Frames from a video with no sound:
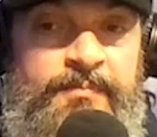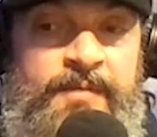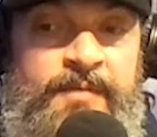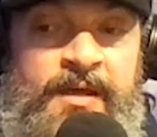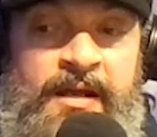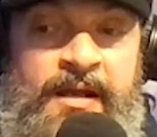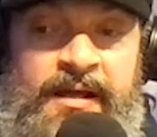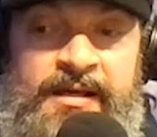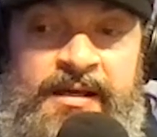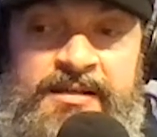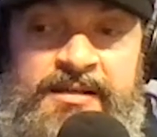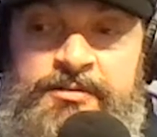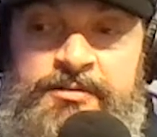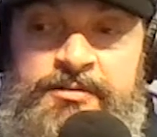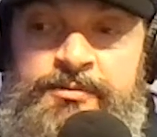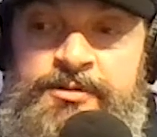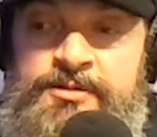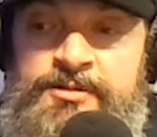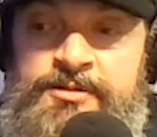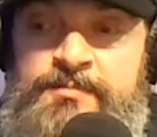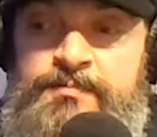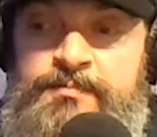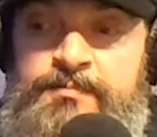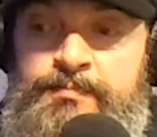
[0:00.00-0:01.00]
And I guess it
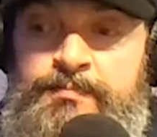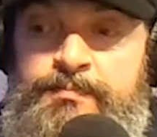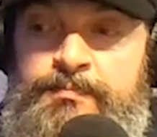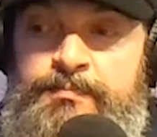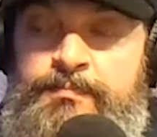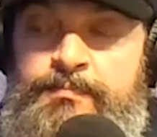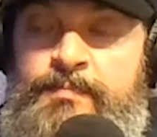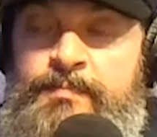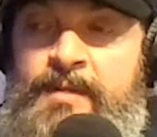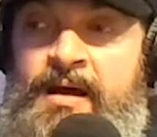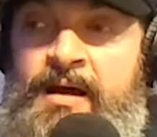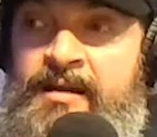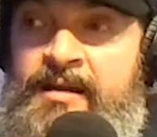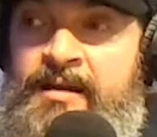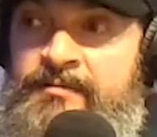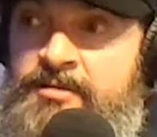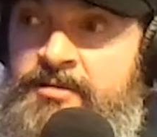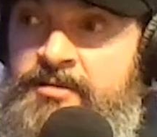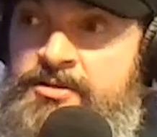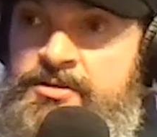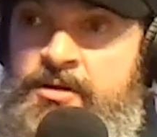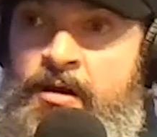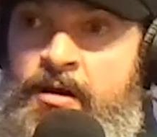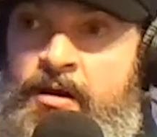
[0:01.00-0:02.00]
was out of
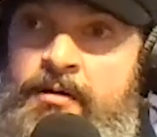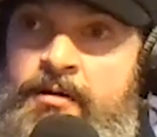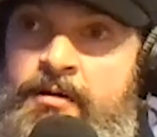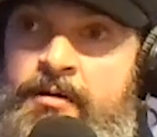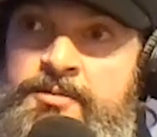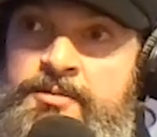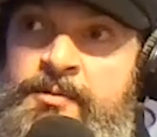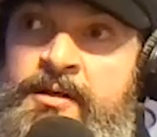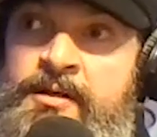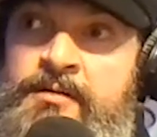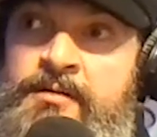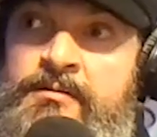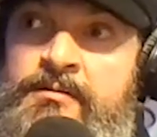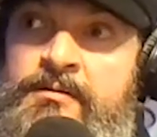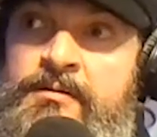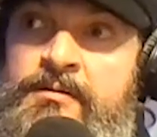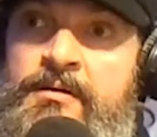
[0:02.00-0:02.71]
discouragement